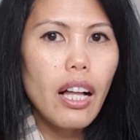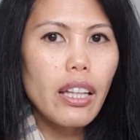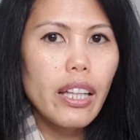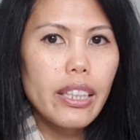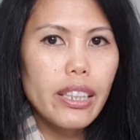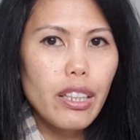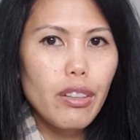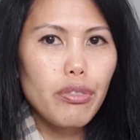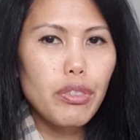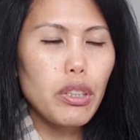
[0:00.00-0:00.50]

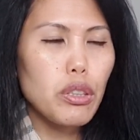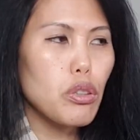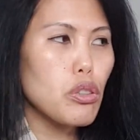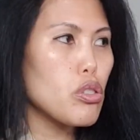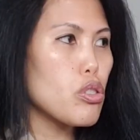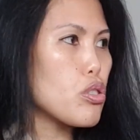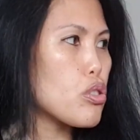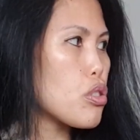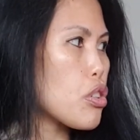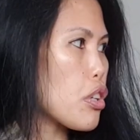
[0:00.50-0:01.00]
Like if you
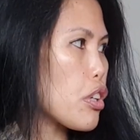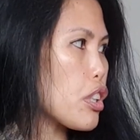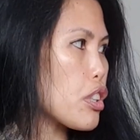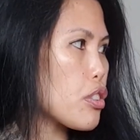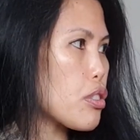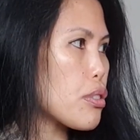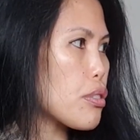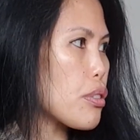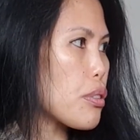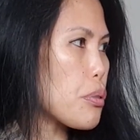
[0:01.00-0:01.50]
turn
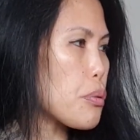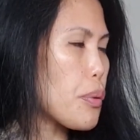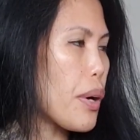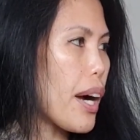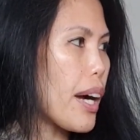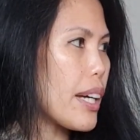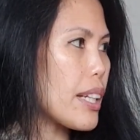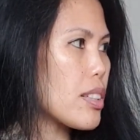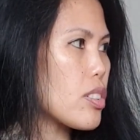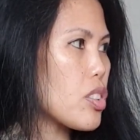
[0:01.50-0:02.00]
to the
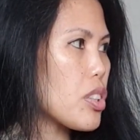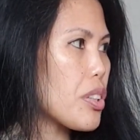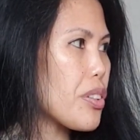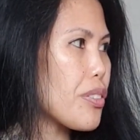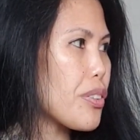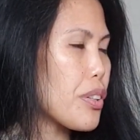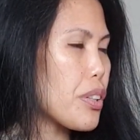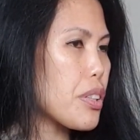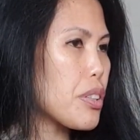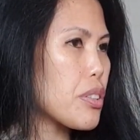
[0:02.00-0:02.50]
right,
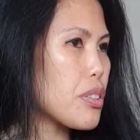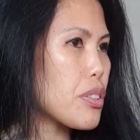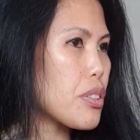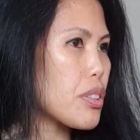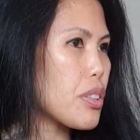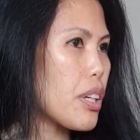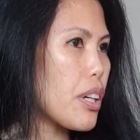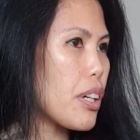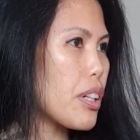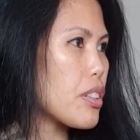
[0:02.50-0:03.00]
there's
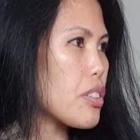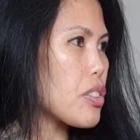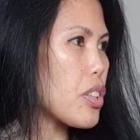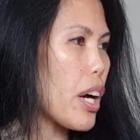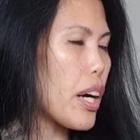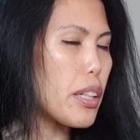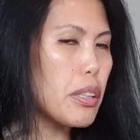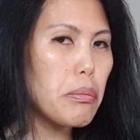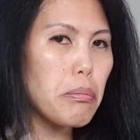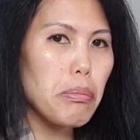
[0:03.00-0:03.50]
a
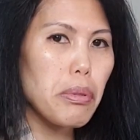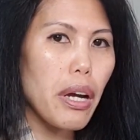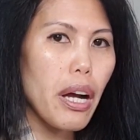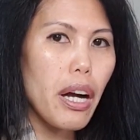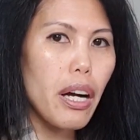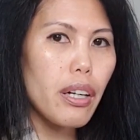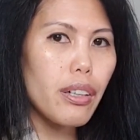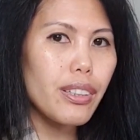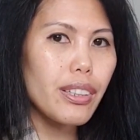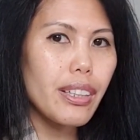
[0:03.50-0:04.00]
dark
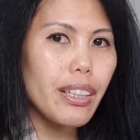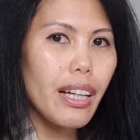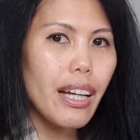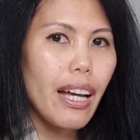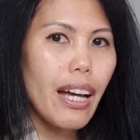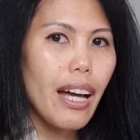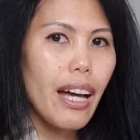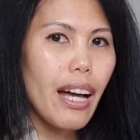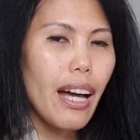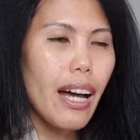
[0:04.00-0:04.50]
brown
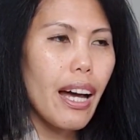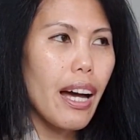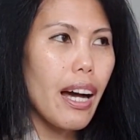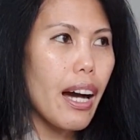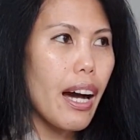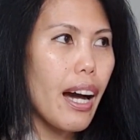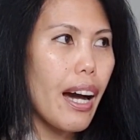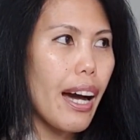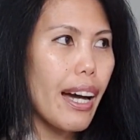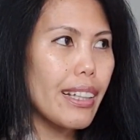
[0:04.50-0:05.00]

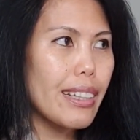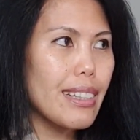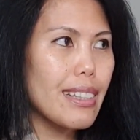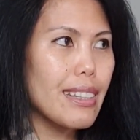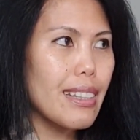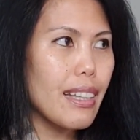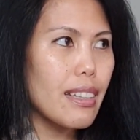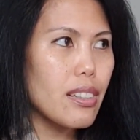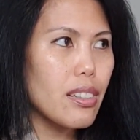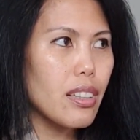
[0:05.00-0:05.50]

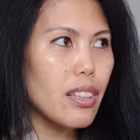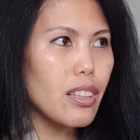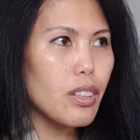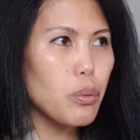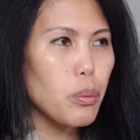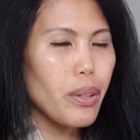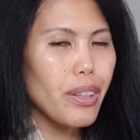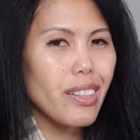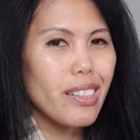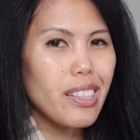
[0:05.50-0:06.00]
accented
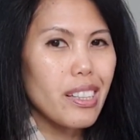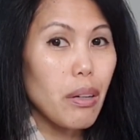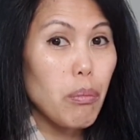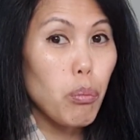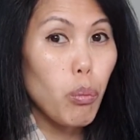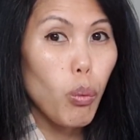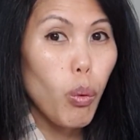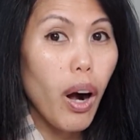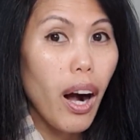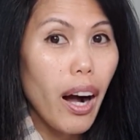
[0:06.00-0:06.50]
with
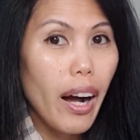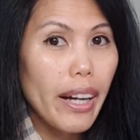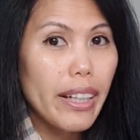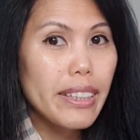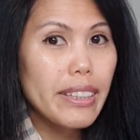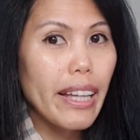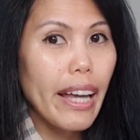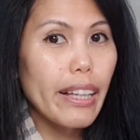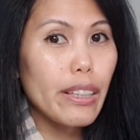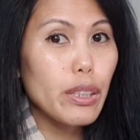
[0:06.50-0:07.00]
some
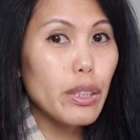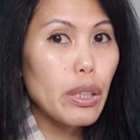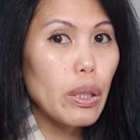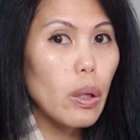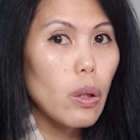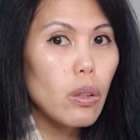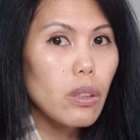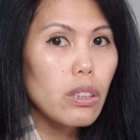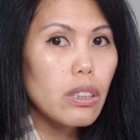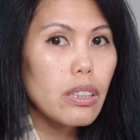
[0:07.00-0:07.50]
white and
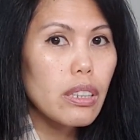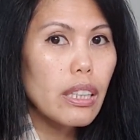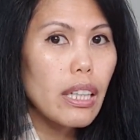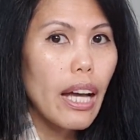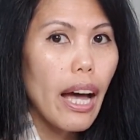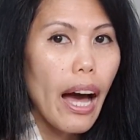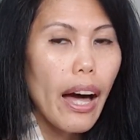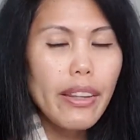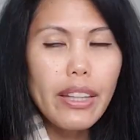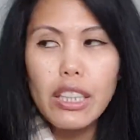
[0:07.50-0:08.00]
gold,
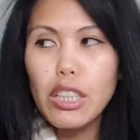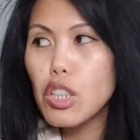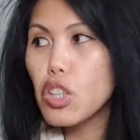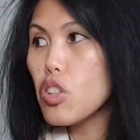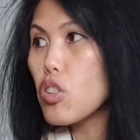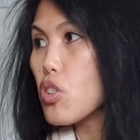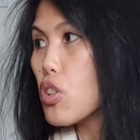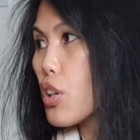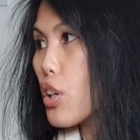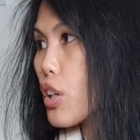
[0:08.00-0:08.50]
and then you
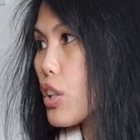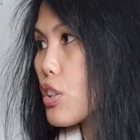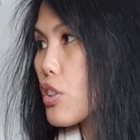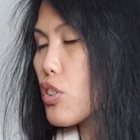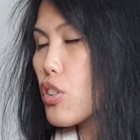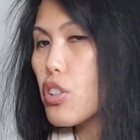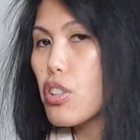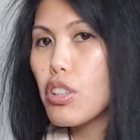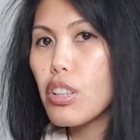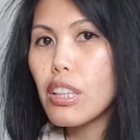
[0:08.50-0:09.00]
turn
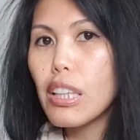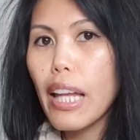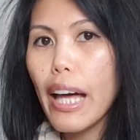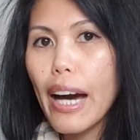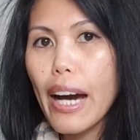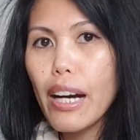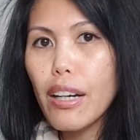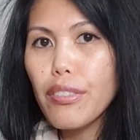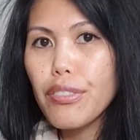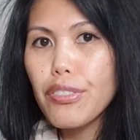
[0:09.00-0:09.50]
to your
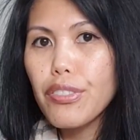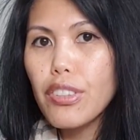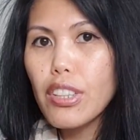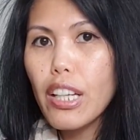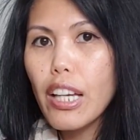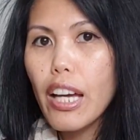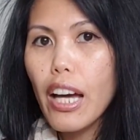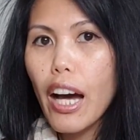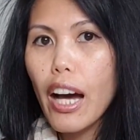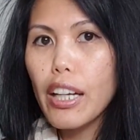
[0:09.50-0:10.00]
left
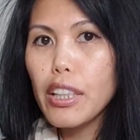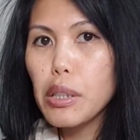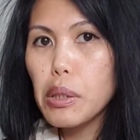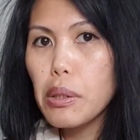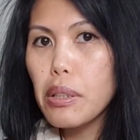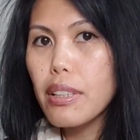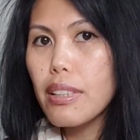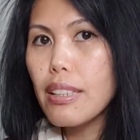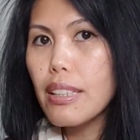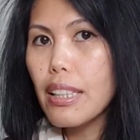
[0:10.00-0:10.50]
and
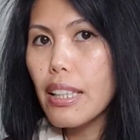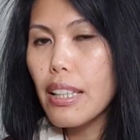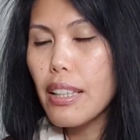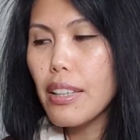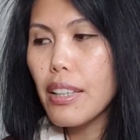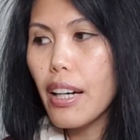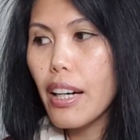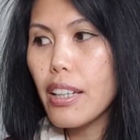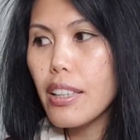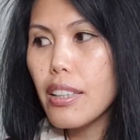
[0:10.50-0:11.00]
you'll see
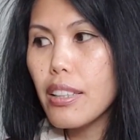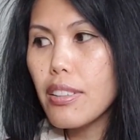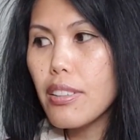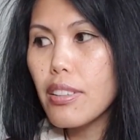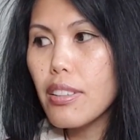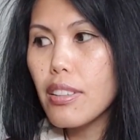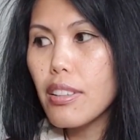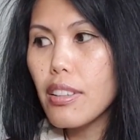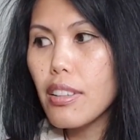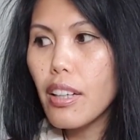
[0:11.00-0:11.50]
that
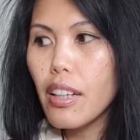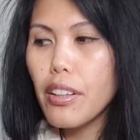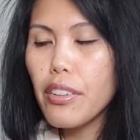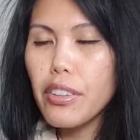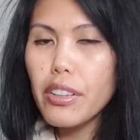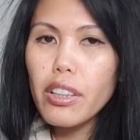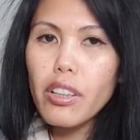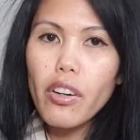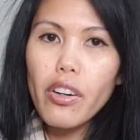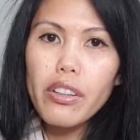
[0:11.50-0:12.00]
on the
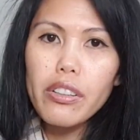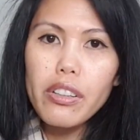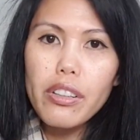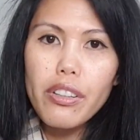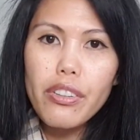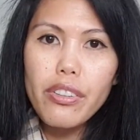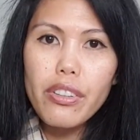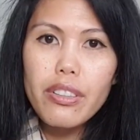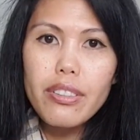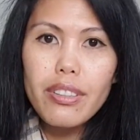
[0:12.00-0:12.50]
corner
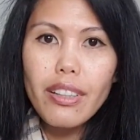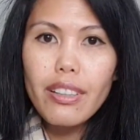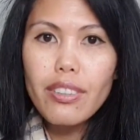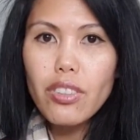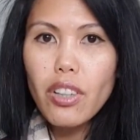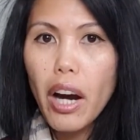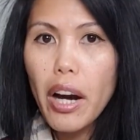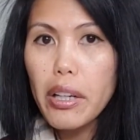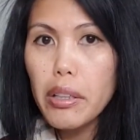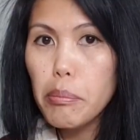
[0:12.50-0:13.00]
there's a
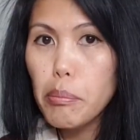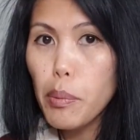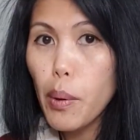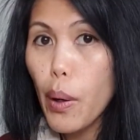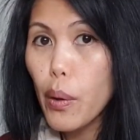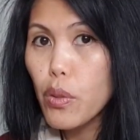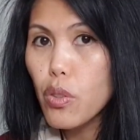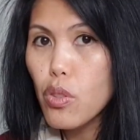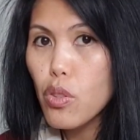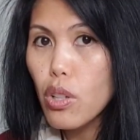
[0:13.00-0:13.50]
dark
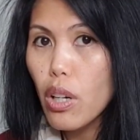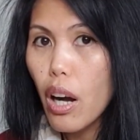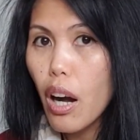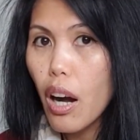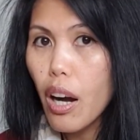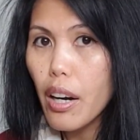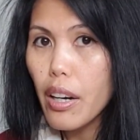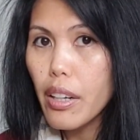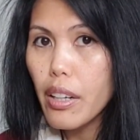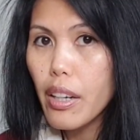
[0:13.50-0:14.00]
brown
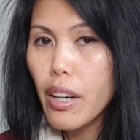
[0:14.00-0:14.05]
jar